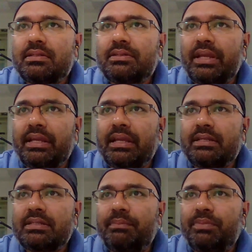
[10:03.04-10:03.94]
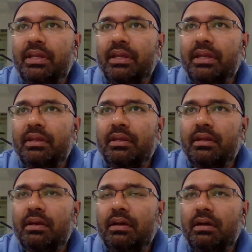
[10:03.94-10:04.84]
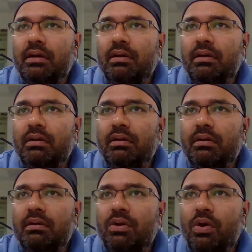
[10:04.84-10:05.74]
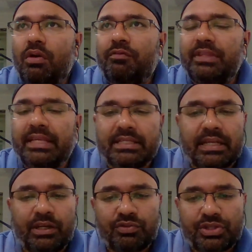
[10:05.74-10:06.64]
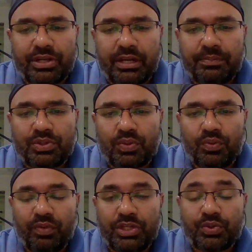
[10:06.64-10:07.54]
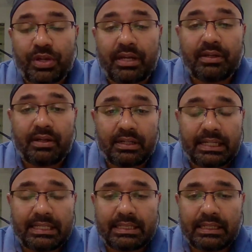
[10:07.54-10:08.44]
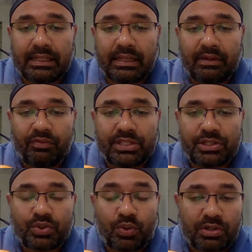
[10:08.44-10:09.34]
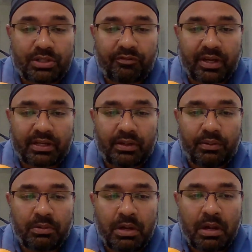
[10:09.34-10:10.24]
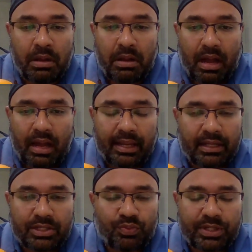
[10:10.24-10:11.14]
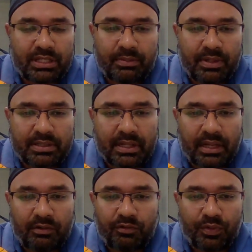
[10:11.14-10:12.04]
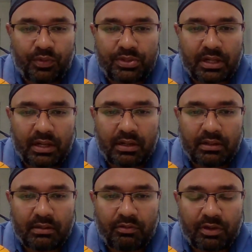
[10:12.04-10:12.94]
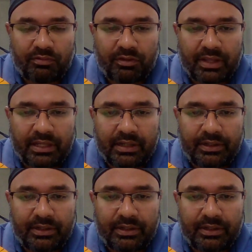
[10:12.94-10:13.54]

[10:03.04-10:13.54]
taking something of these kind of shapes which you can cut easily and which is cost effective, I guess vegetables and fruits are one of the very,